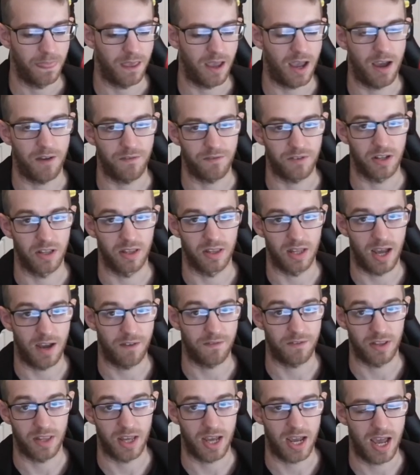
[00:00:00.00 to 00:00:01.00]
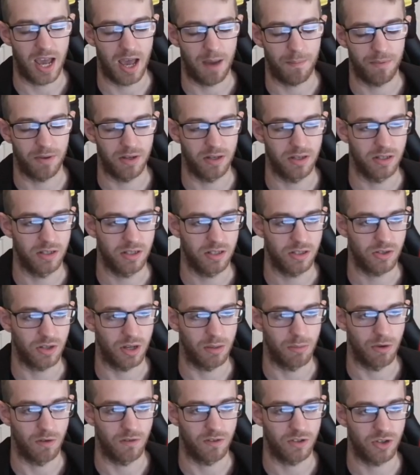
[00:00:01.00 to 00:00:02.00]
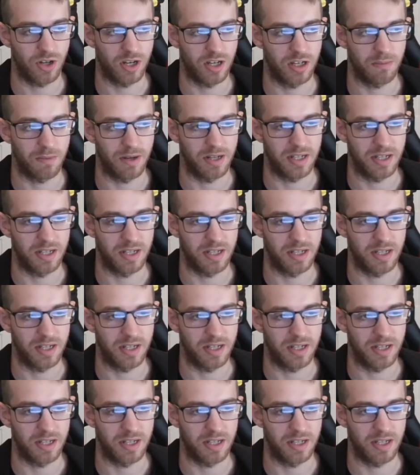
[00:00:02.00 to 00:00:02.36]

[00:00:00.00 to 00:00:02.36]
After that happened, so I moved straight into